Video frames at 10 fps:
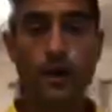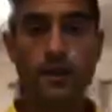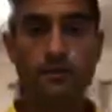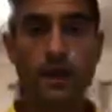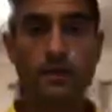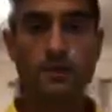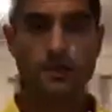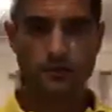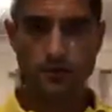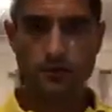break that down
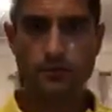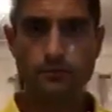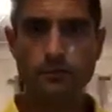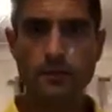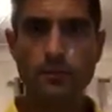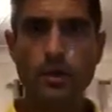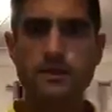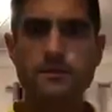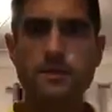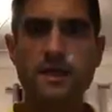and start to really pull it
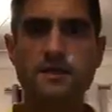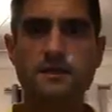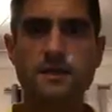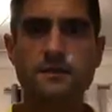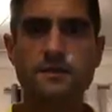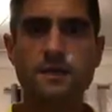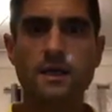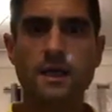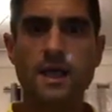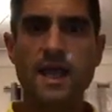to pieces,
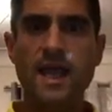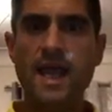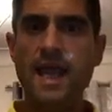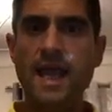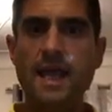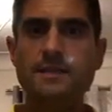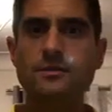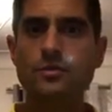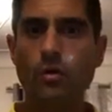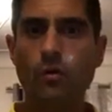it's
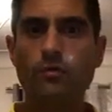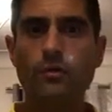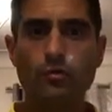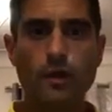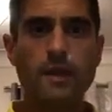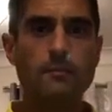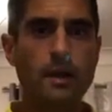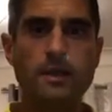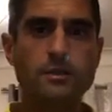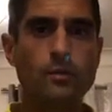not the great
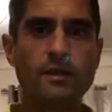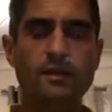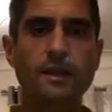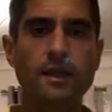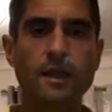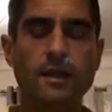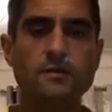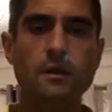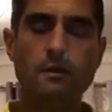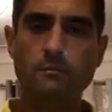pleasure we think it is.
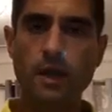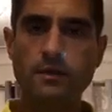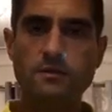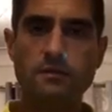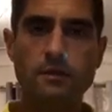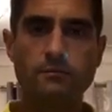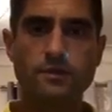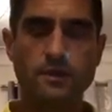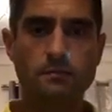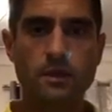Going back to the
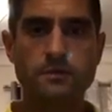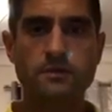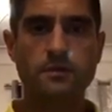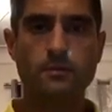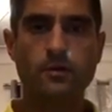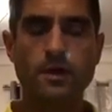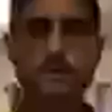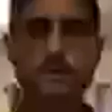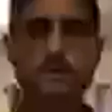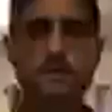stimulants and
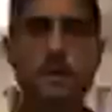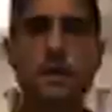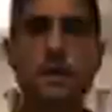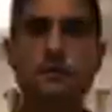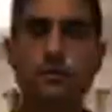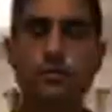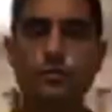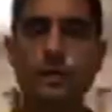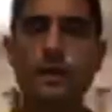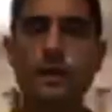depressants, if you're
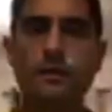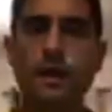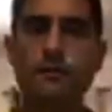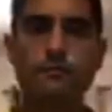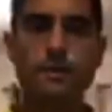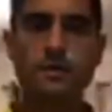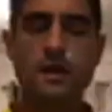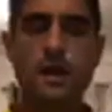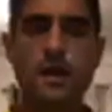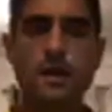drinking every
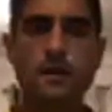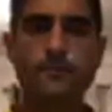day,